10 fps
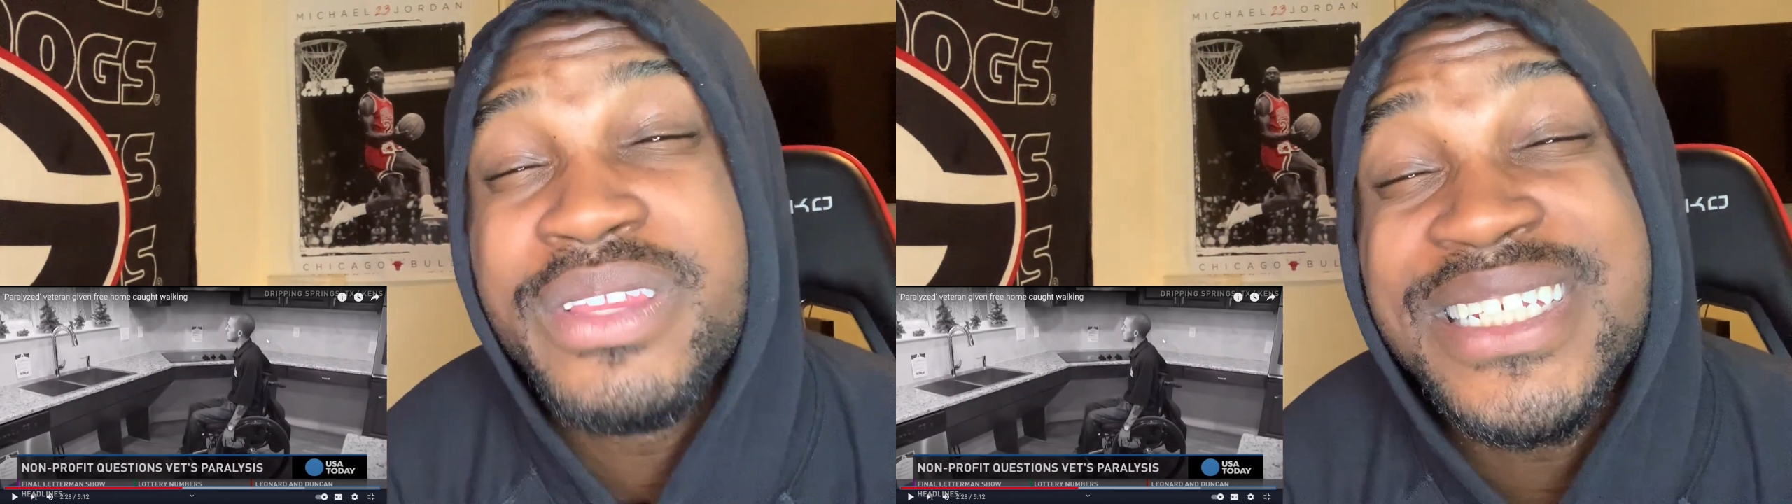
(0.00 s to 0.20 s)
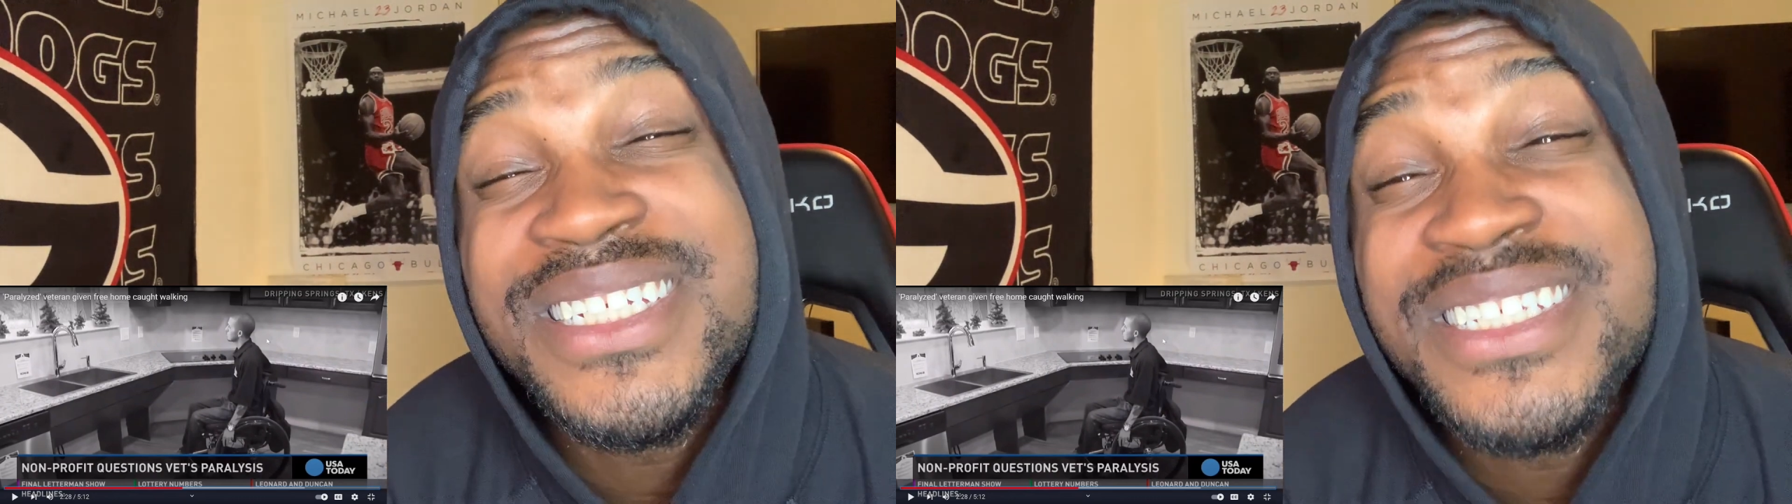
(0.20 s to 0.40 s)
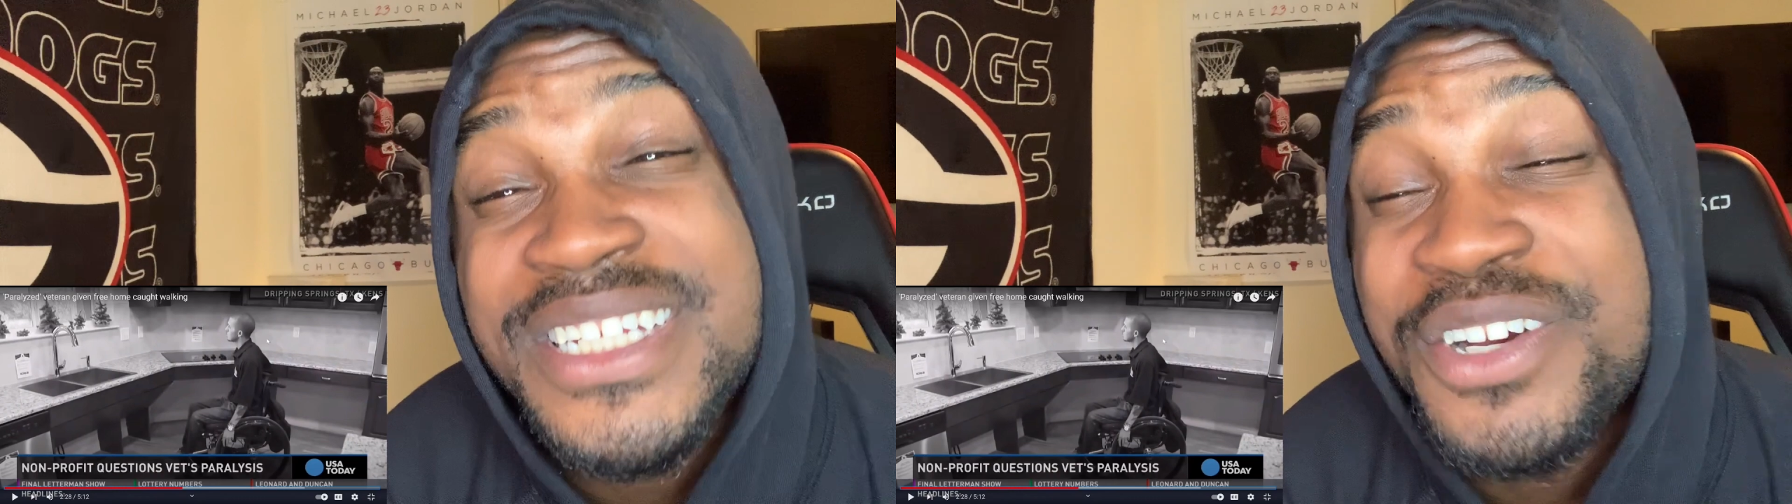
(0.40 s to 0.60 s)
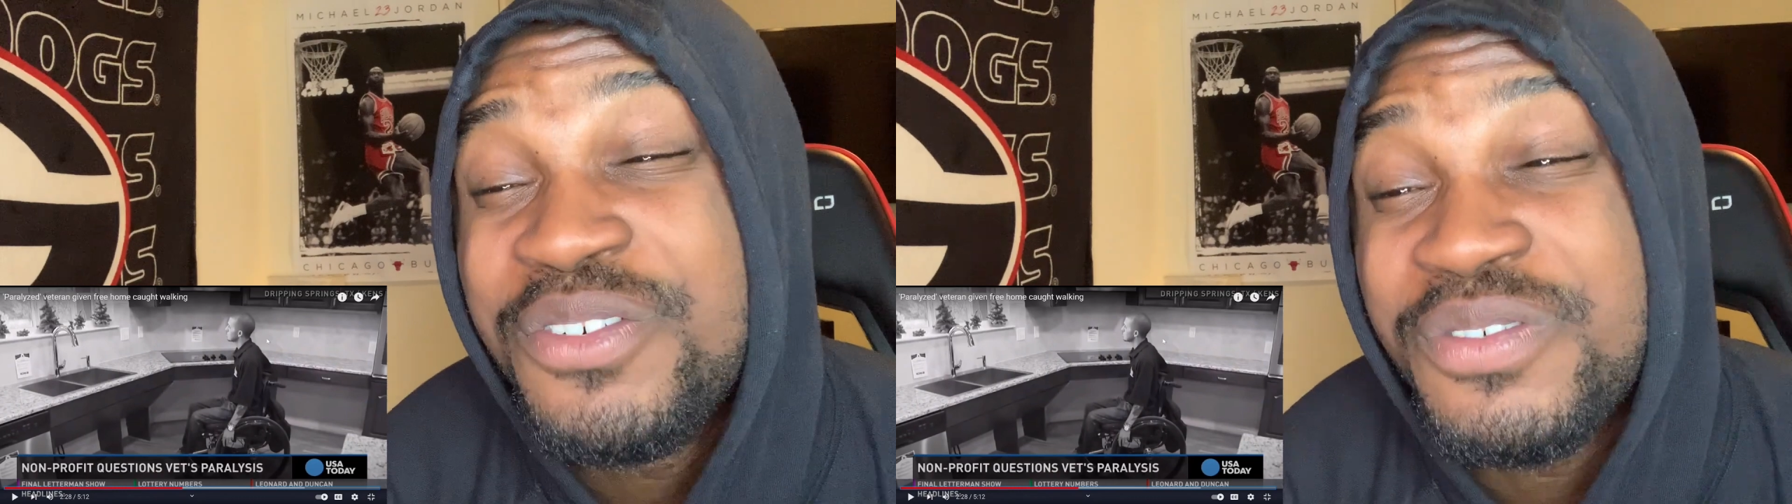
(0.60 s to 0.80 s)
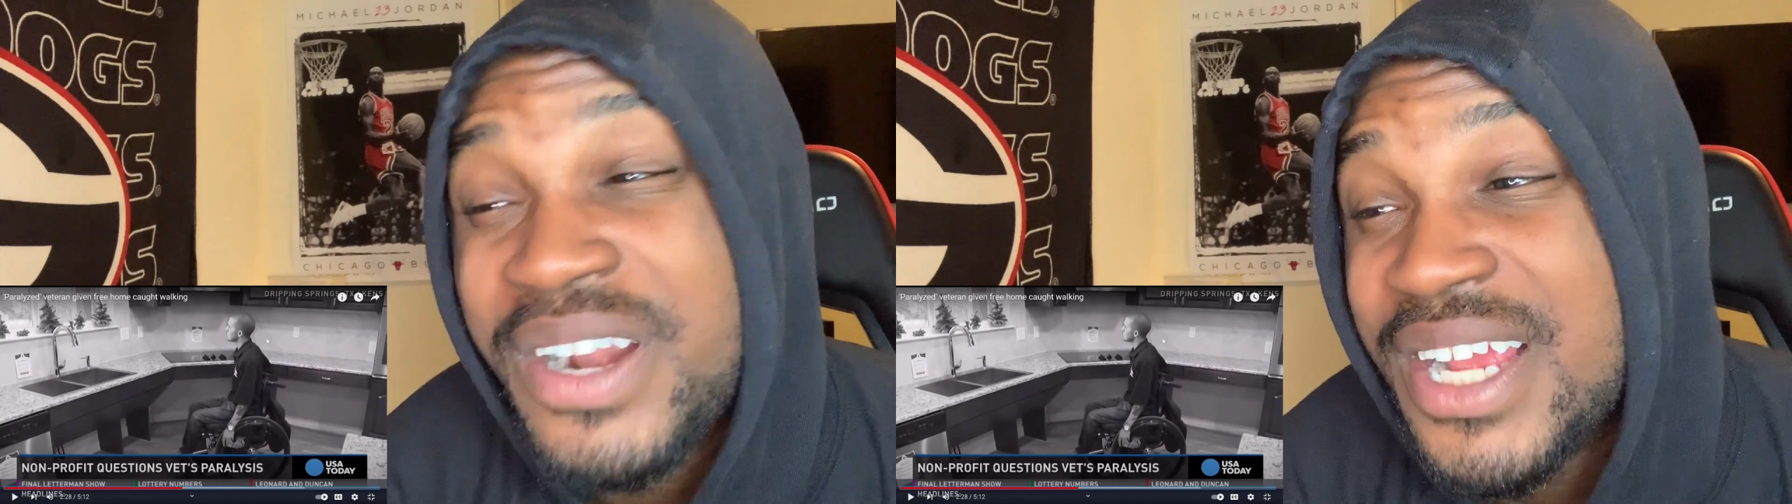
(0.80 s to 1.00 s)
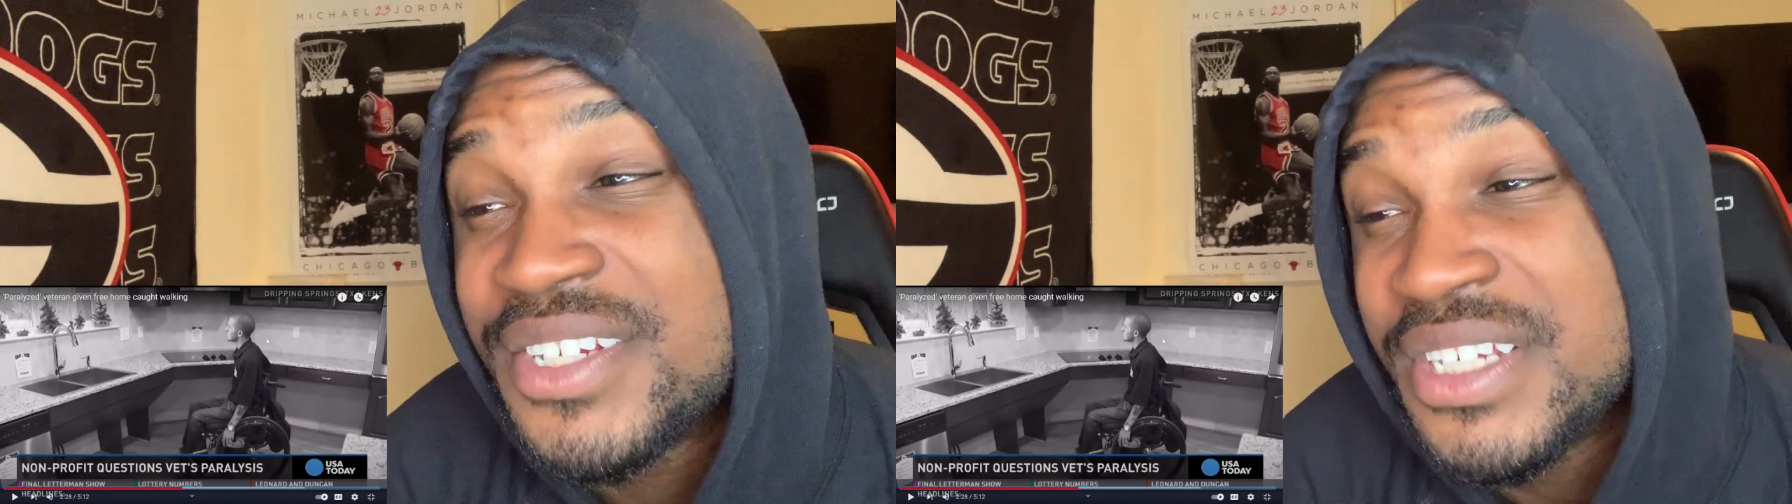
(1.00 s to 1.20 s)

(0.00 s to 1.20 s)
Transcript: This is still fresh.